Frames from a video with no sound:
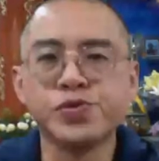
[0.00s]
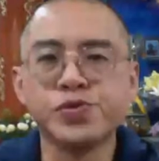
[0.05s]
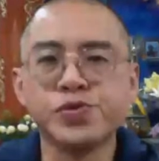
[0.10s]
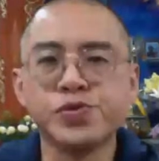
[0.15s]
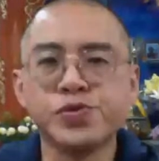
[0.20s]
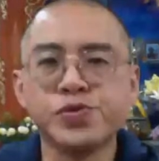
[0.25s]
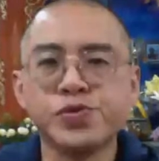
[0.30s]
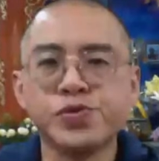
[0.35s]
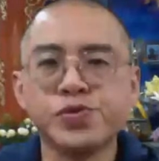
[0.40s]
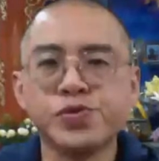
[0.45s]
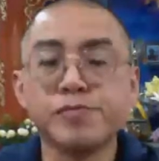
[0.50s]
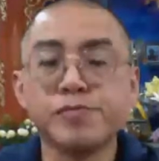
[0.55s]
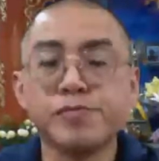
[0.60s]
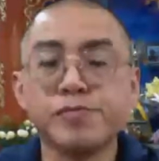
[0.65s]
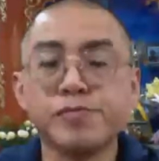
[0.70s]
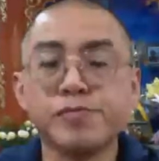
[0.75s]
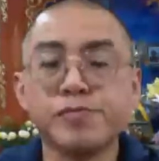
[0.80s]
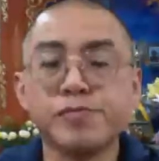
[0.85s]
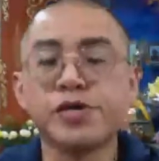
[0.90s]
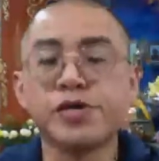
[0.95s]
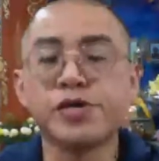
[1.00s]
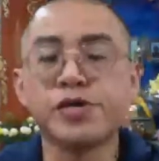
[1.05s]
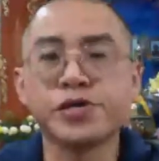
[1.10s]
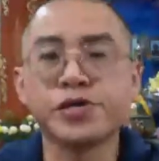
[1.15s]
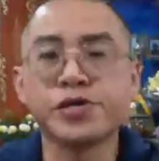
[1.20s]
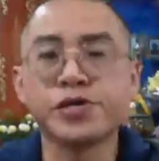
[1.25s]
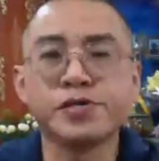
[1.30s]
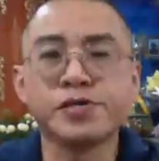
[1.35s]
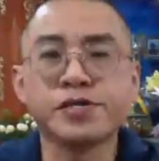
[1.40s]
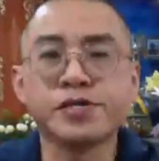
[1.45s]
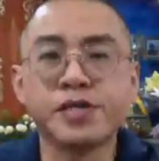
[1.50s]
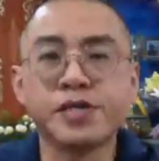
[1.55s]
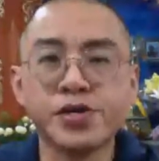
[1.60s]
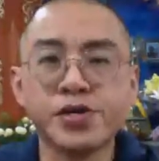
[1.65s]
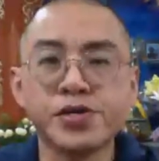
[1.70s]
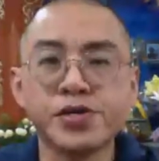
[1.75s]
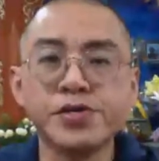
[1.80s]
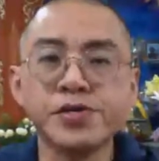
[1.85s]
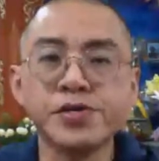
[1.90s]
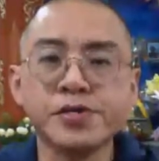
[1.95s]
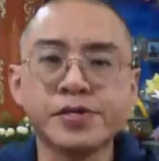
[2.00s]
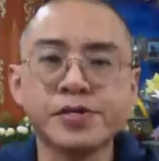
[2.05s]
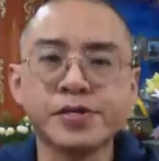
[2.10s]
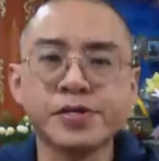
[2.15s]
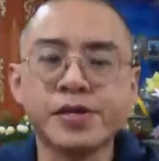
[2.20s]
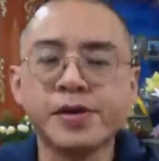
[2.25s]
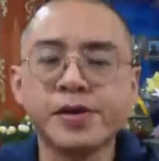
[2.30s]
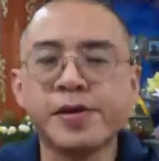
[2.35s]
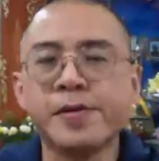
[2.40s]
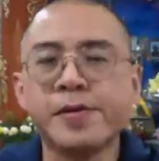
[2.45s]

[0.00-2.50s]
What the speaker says: 2 meditation sessions